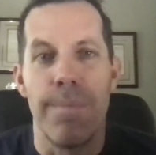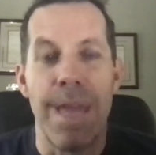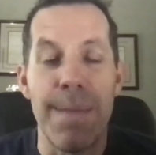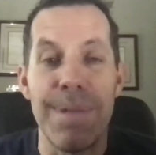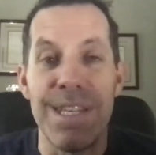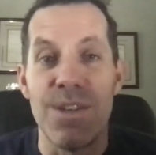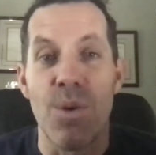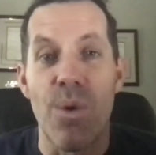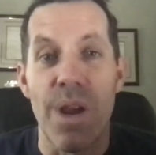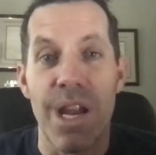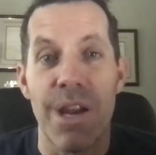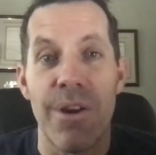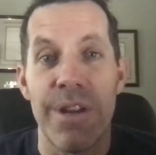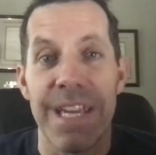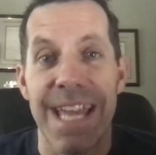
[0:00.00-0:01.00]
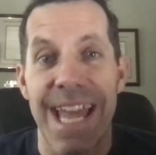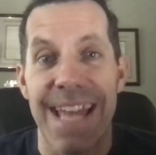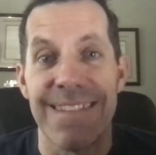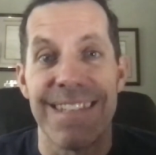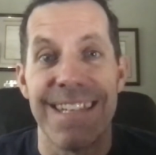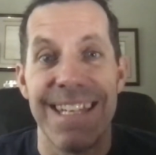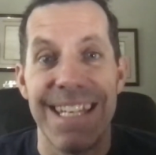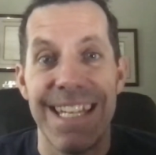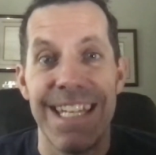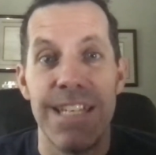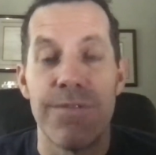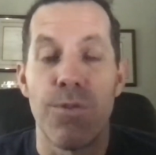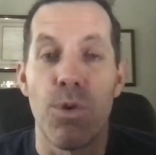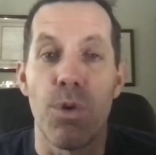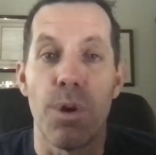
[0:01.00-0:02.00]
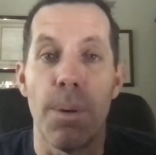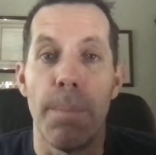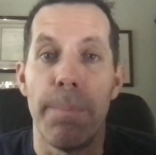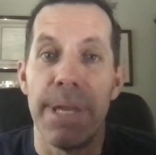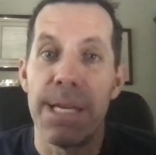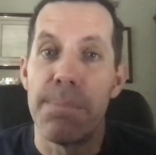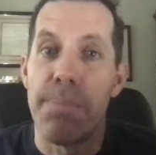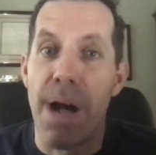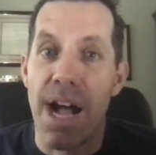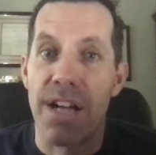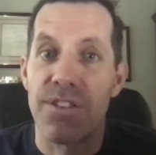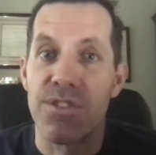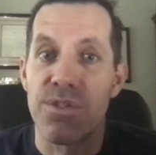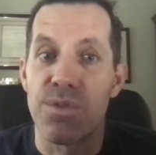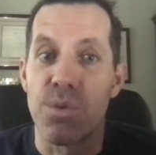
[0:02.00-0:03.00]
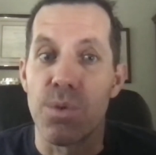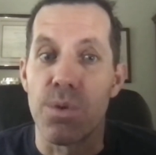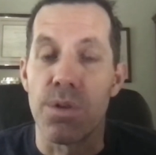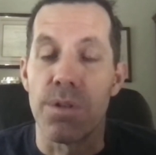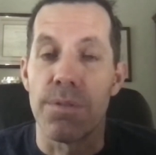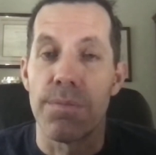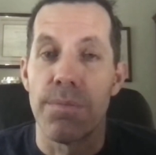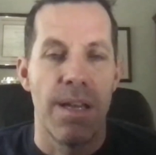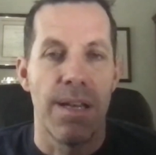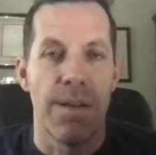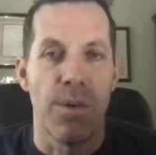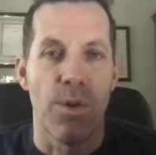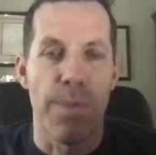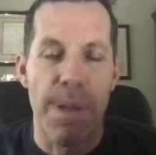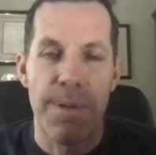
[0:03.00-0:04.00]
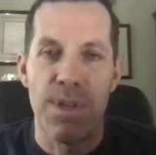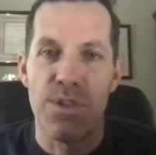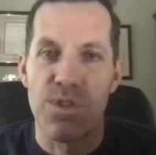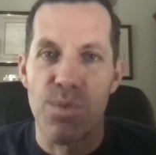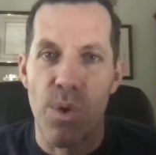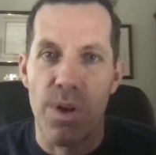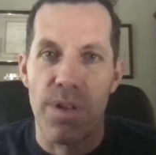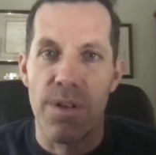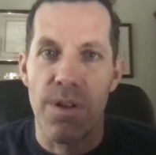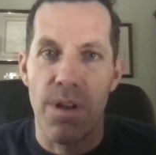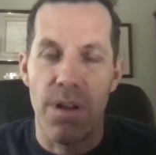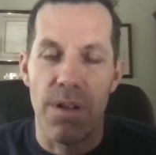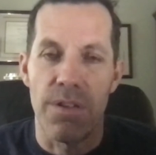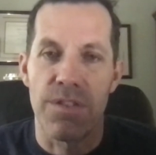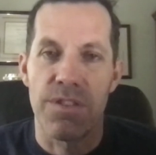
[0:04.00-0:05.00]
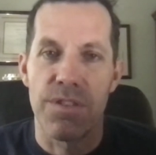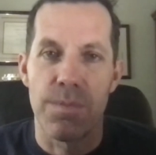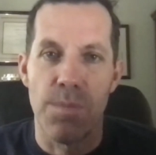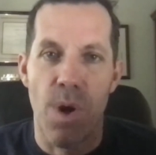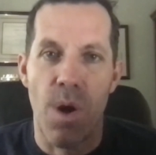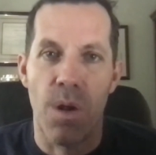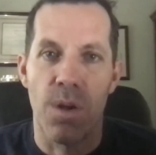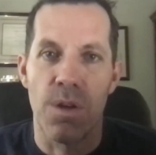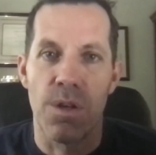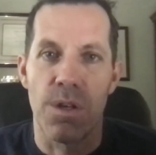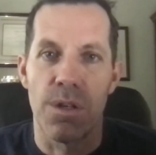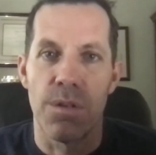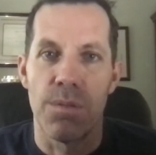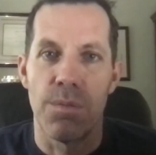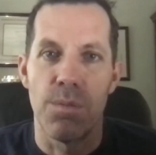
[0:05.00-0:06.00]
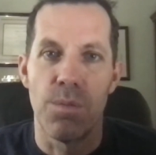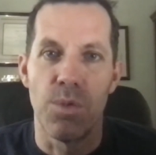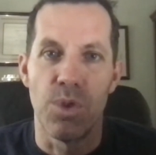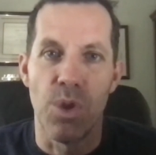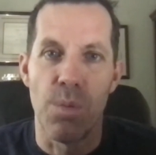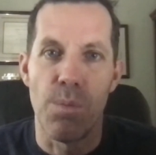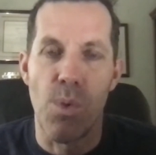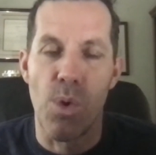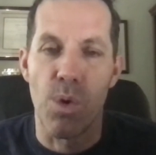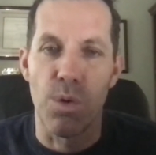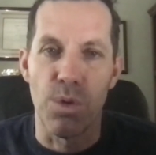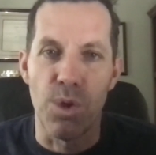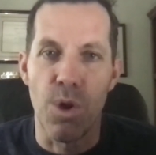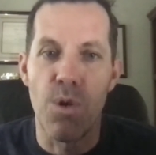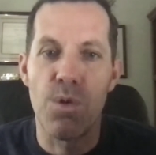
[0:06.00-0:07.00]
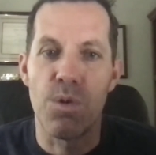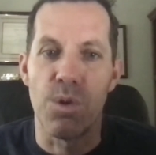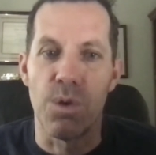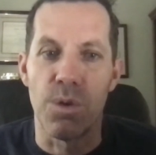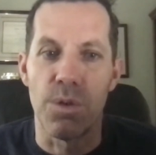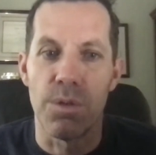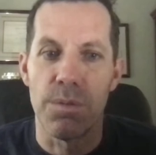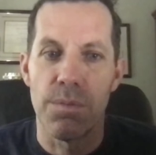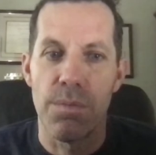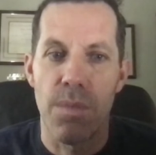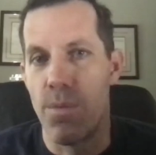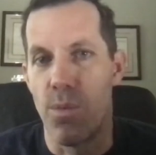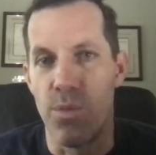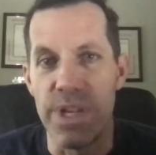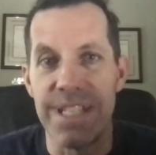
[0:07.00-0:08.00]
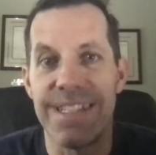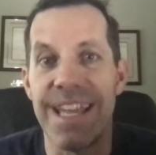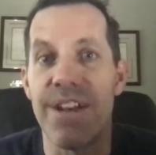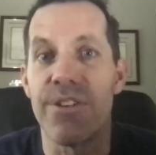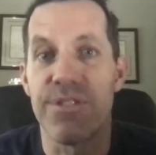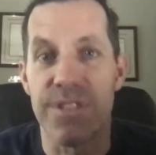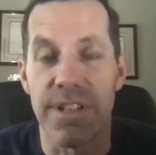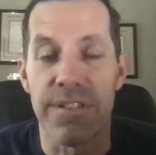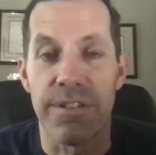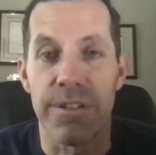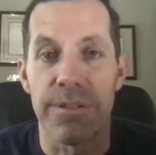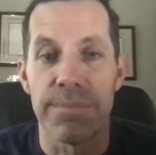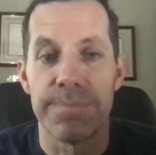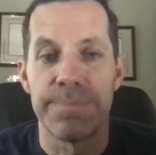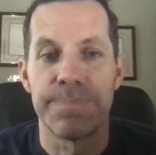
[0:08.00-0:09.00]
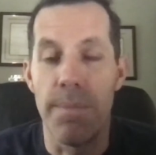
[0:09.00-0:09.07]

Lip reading: Maybe your area has a need for a big box store, or maybe you just want a smaller, more local retail center.